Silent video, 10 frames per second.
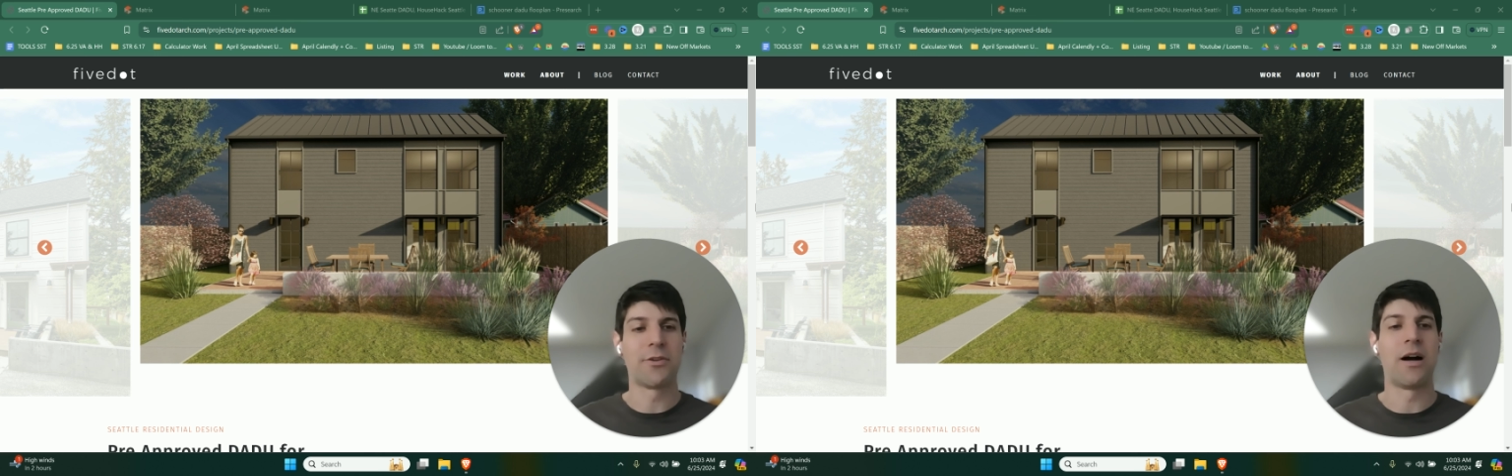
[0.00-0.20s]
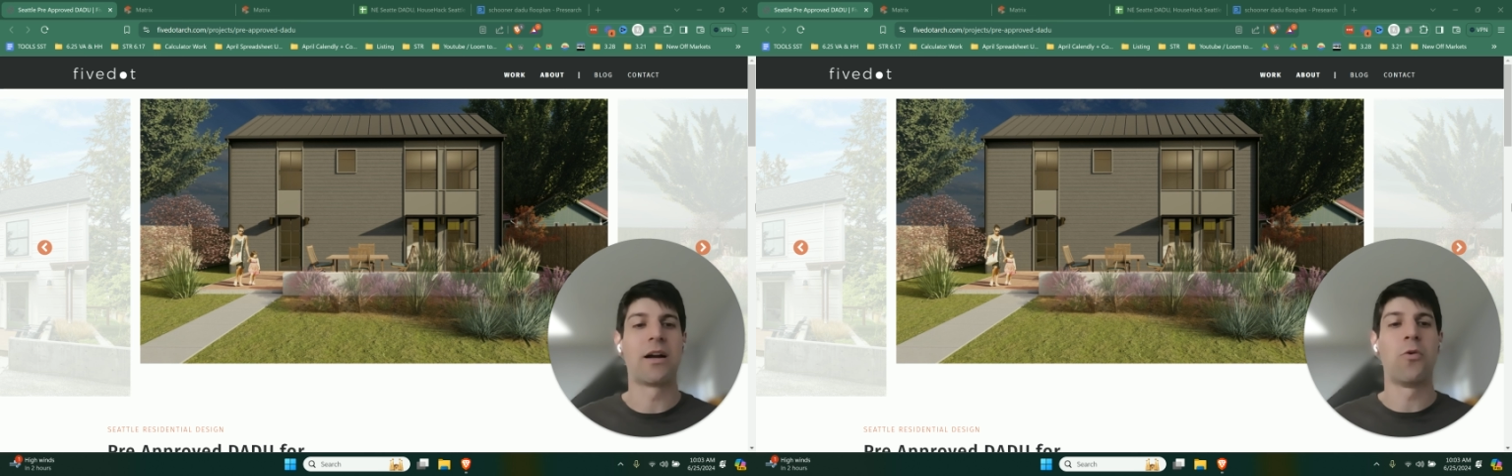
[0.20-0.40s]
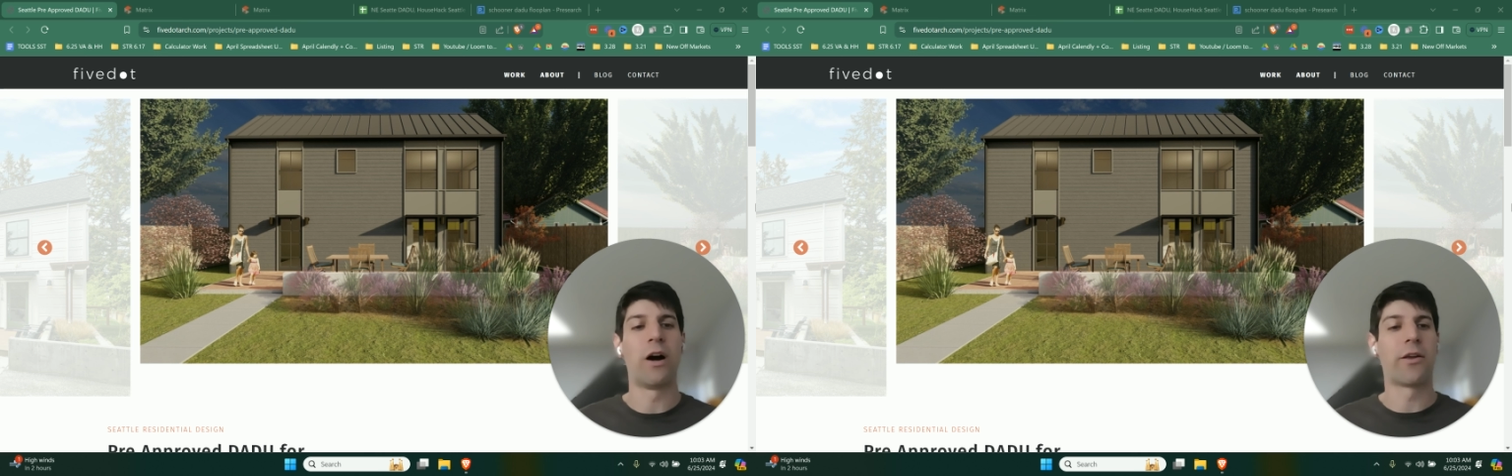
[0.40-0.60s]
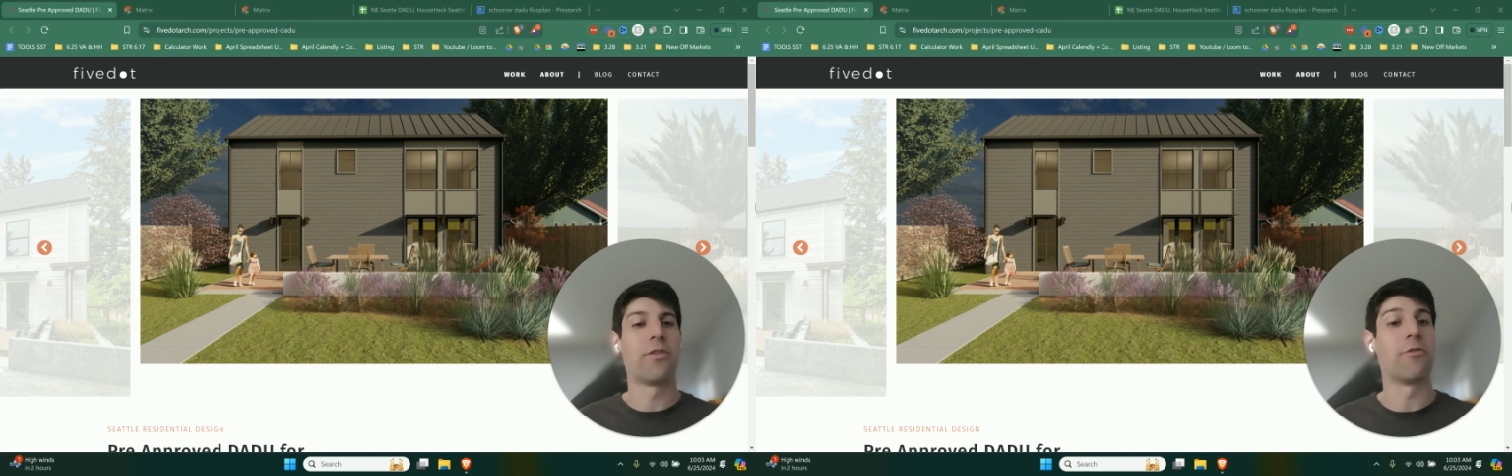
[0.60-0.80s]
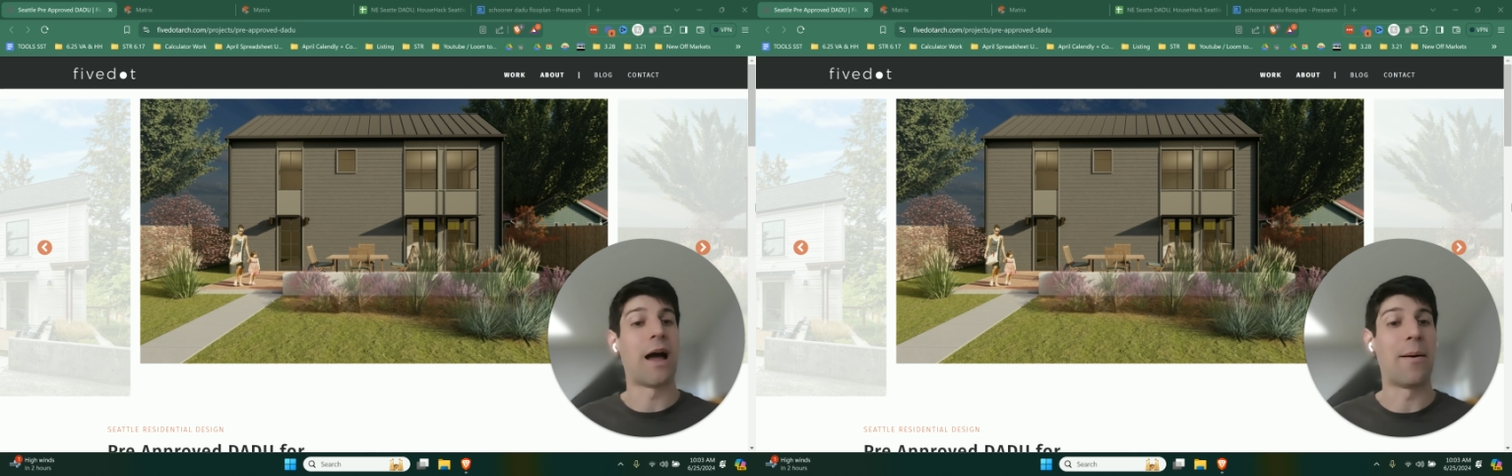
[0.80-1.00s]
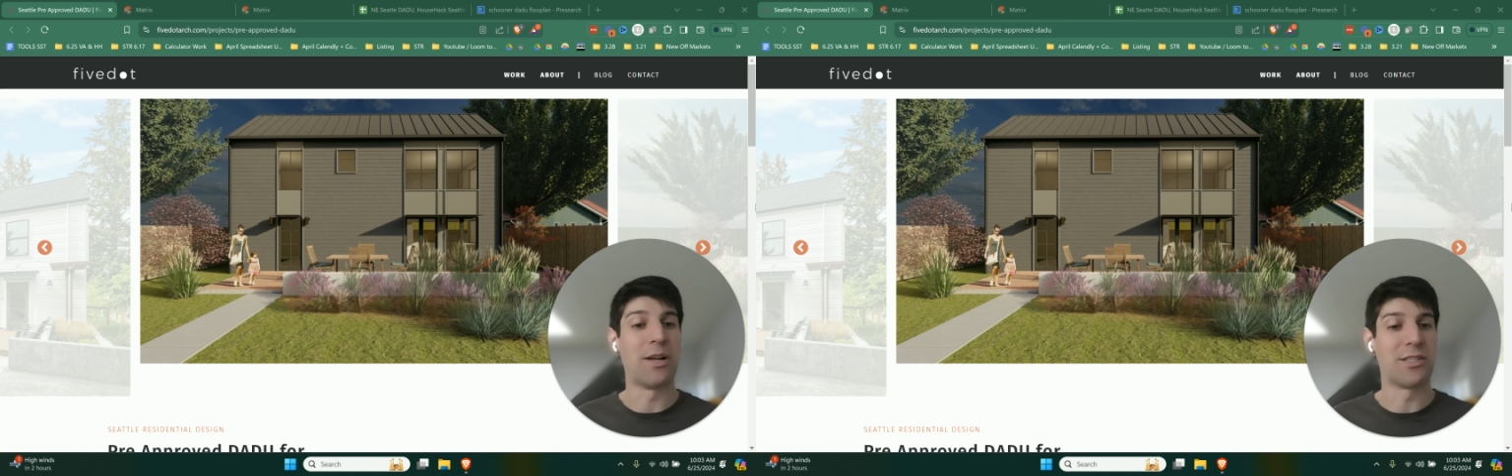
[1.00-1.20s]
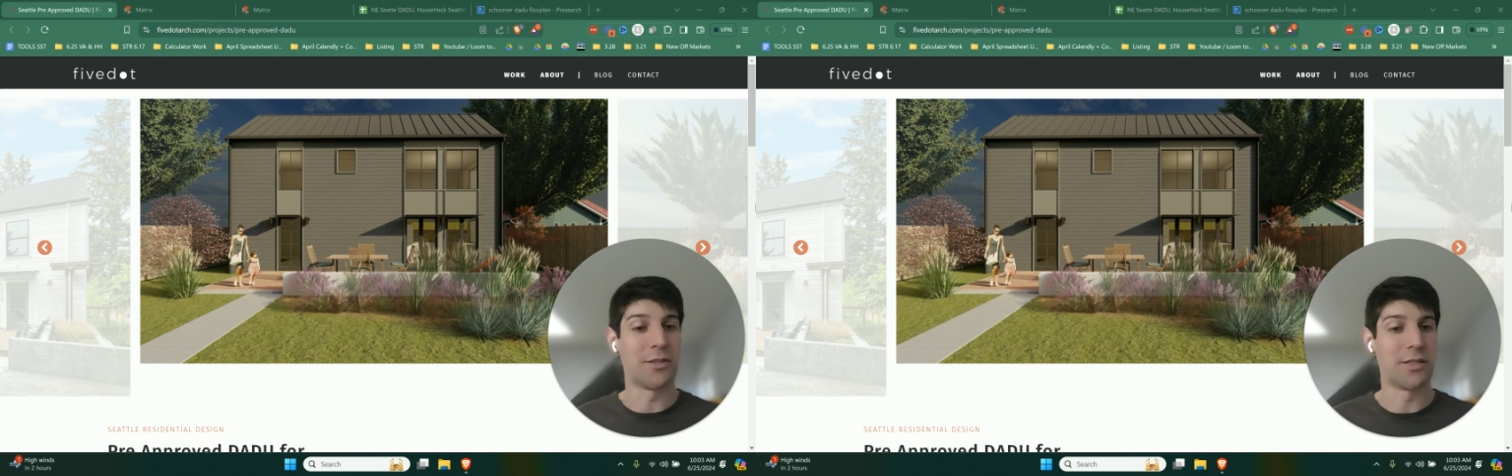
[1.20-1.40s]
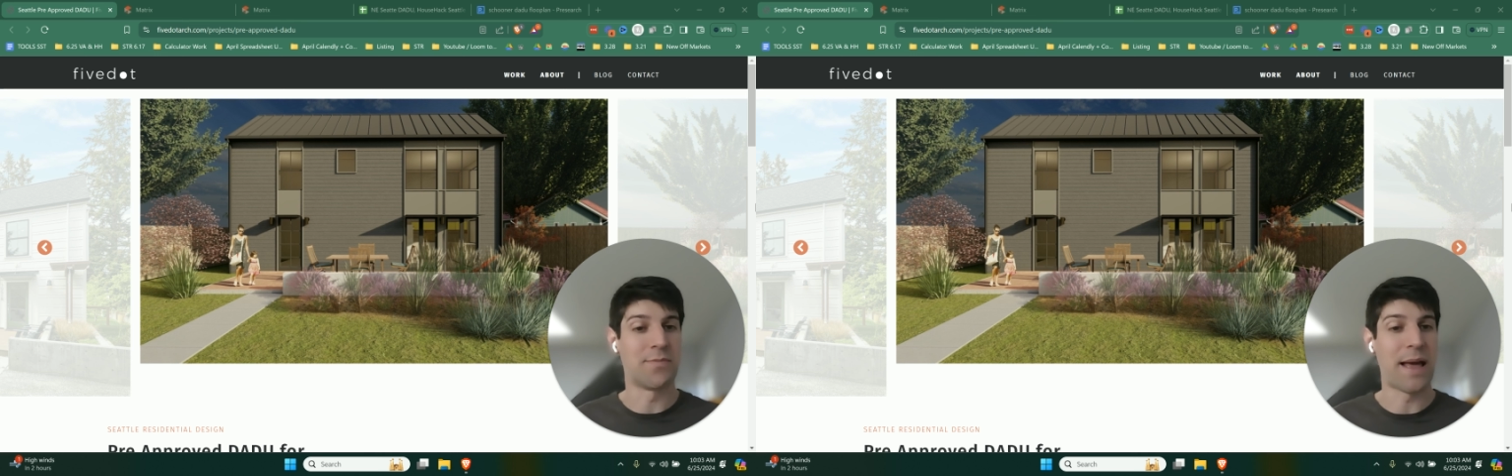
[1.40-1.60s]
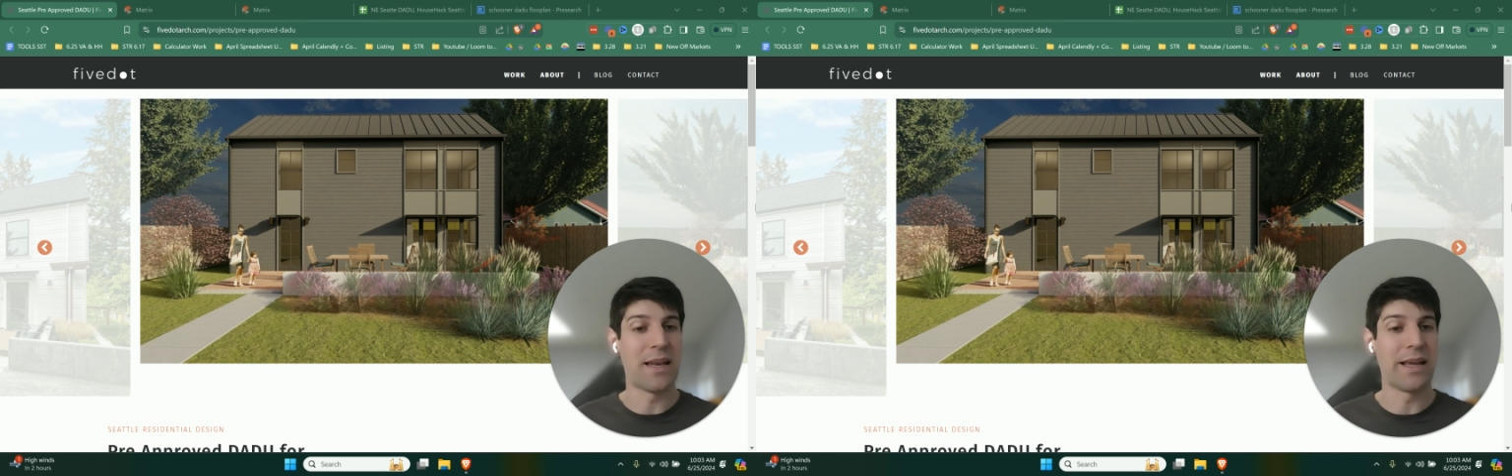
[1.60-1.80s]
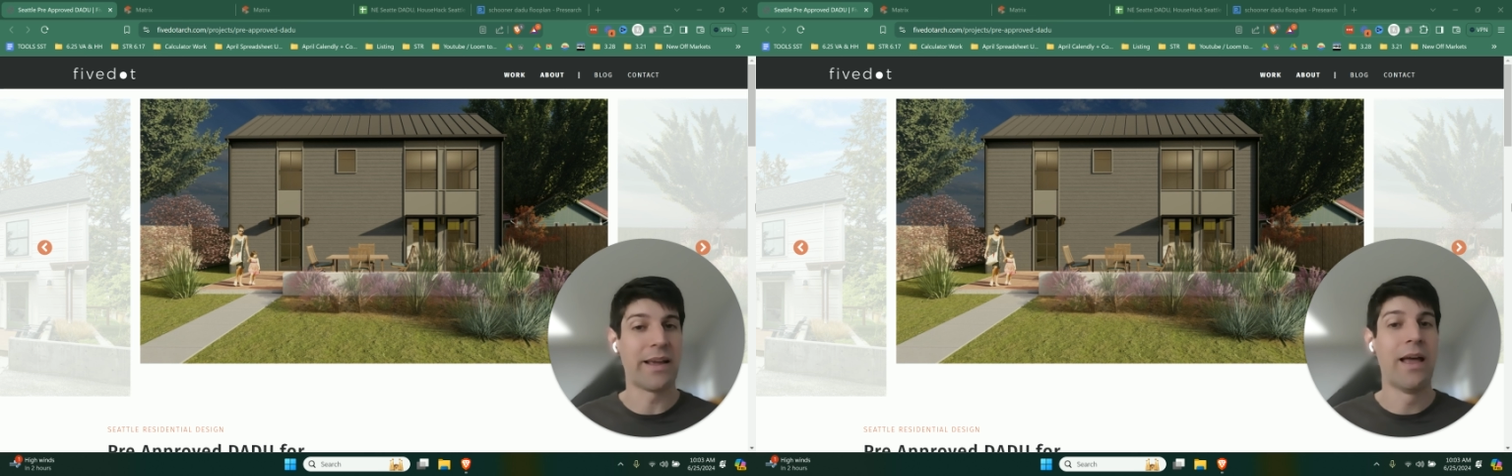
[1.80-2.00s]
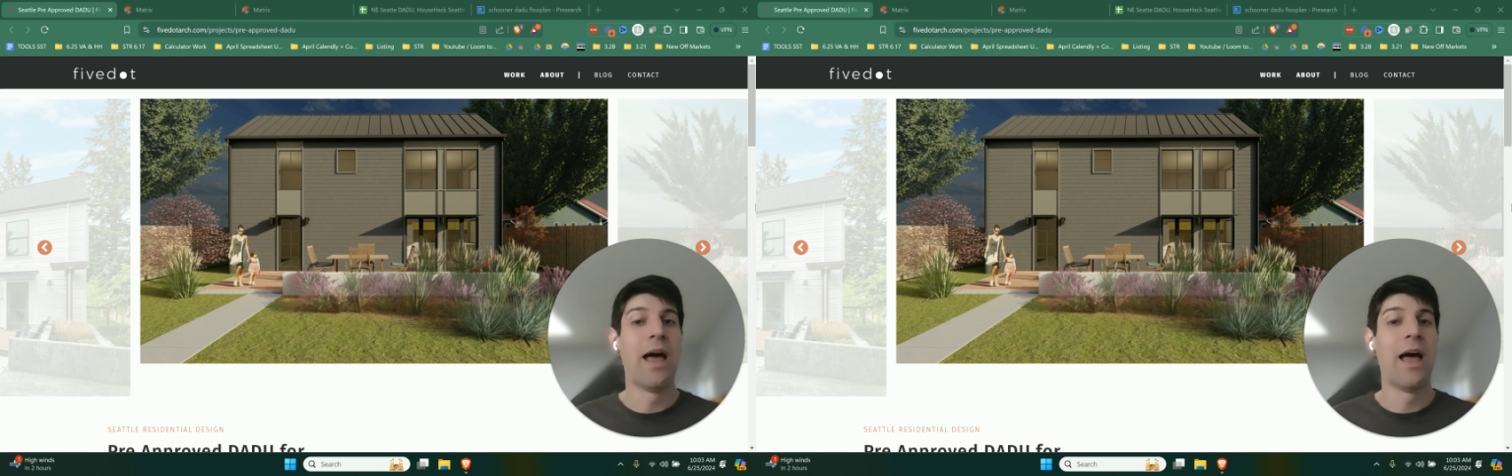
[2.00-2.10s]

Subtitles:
so I'm going to walk you through how much they're spending,